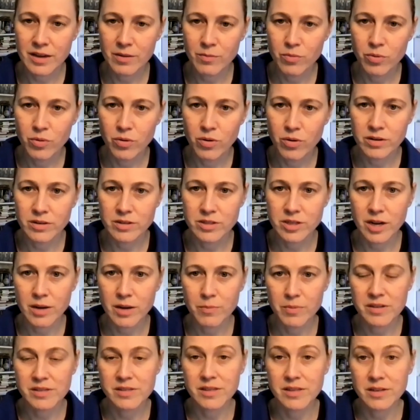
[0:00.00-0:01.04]
important
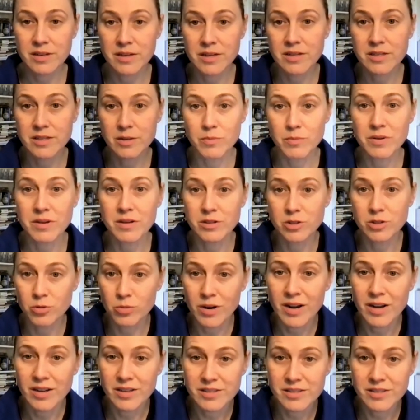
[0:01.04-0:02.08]
topics that need to be
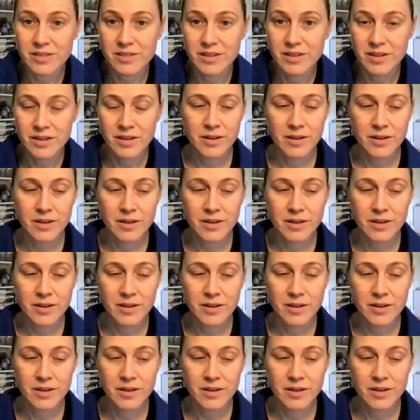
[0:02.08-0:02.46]
addressed,